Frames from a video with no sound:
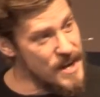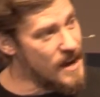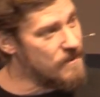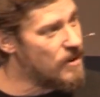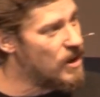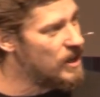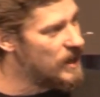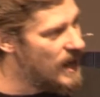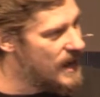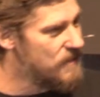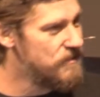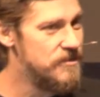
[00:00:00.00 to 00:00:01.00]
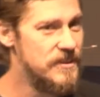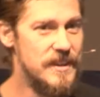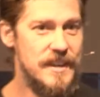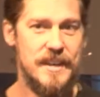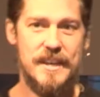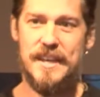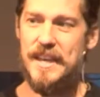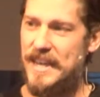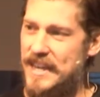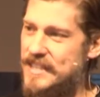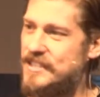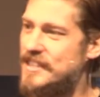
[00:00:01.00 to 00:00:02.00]
of our life
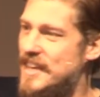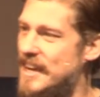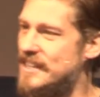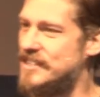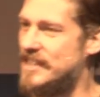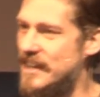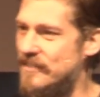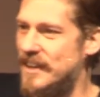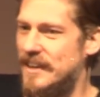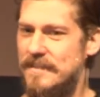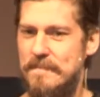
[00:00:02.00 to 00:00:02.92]
is thanksgiving.